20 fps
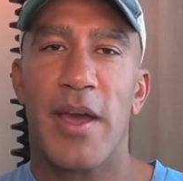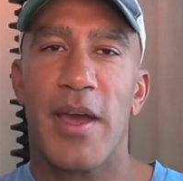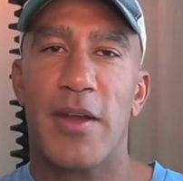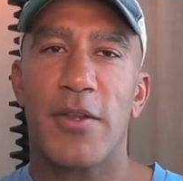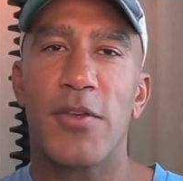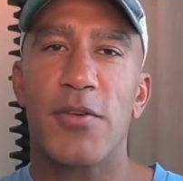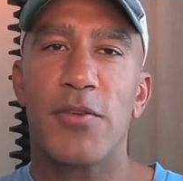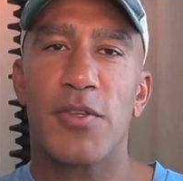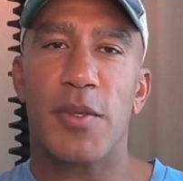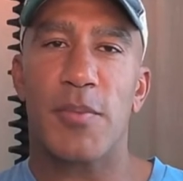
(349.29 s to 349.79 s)

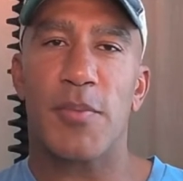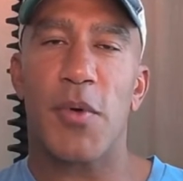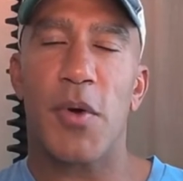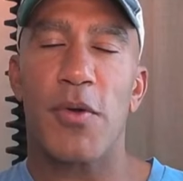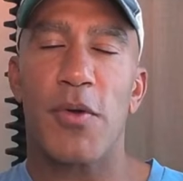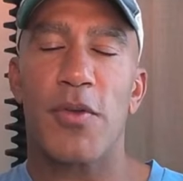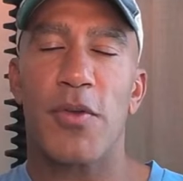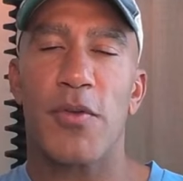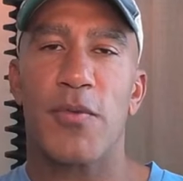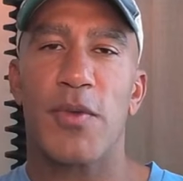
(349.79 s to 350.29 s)
How to use up
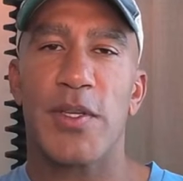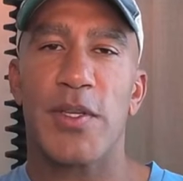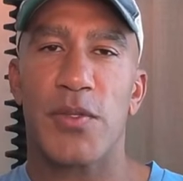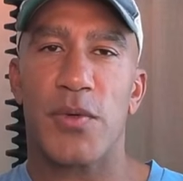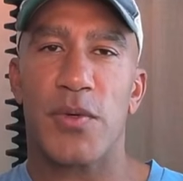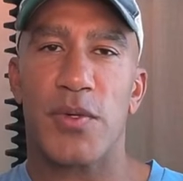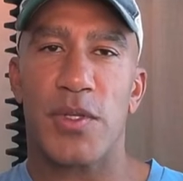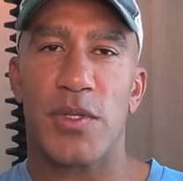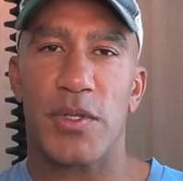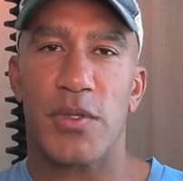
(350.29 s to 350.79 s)
all your
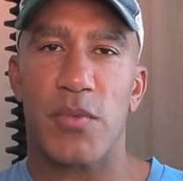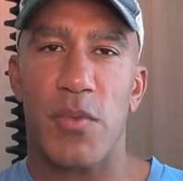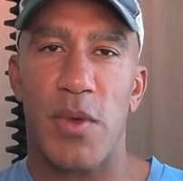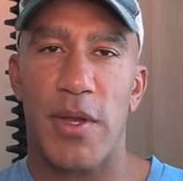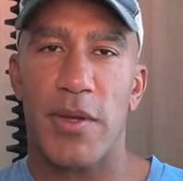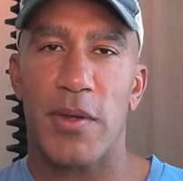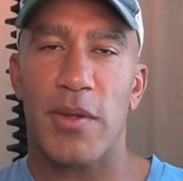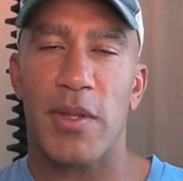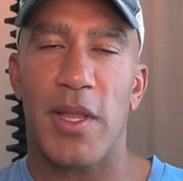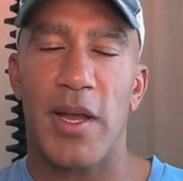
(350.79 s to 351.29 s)
resources
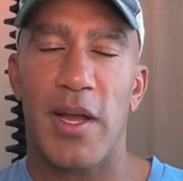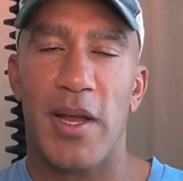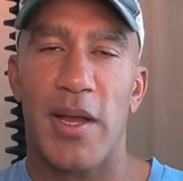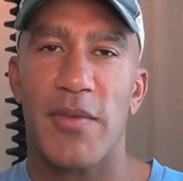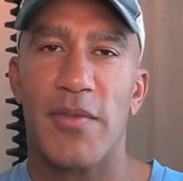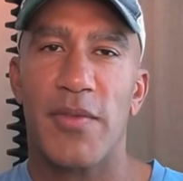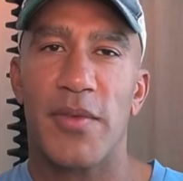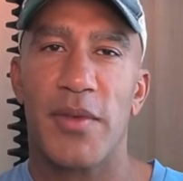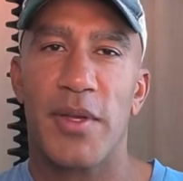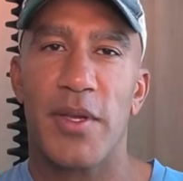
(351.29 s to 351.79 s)
while you're
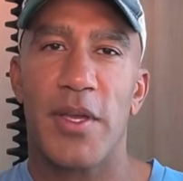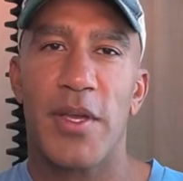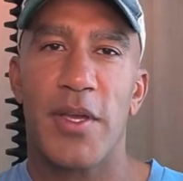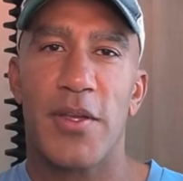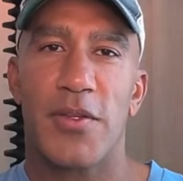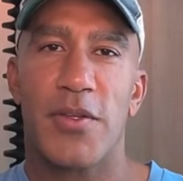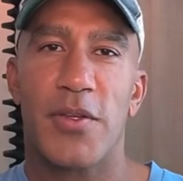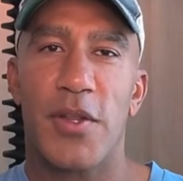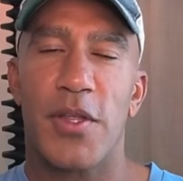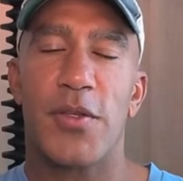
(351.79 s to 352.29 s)
alive
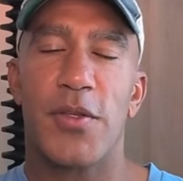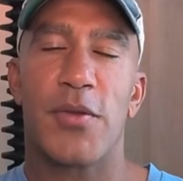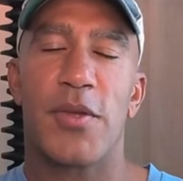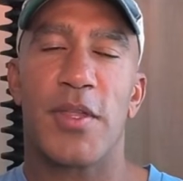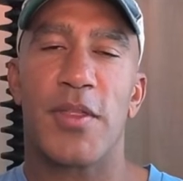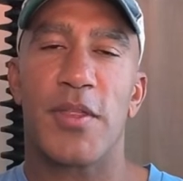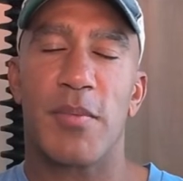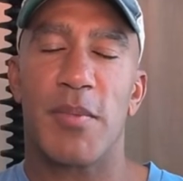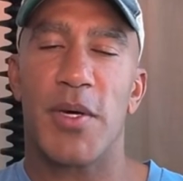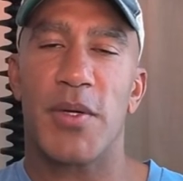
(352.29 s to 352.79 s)
so that you
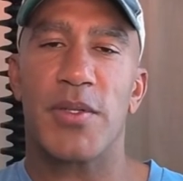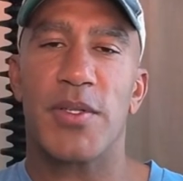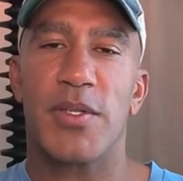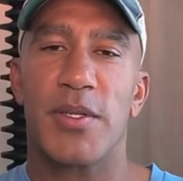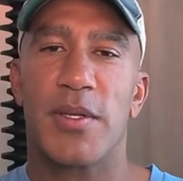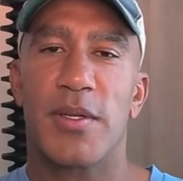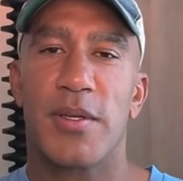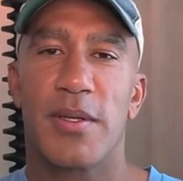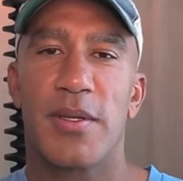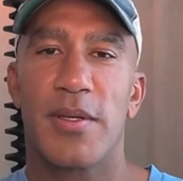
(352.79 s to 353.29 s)
get the
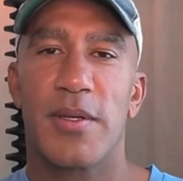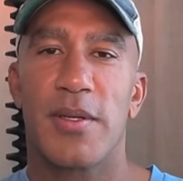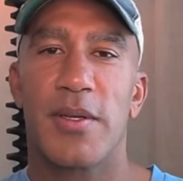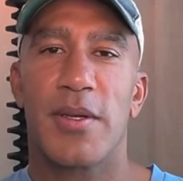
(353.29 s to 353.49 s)
most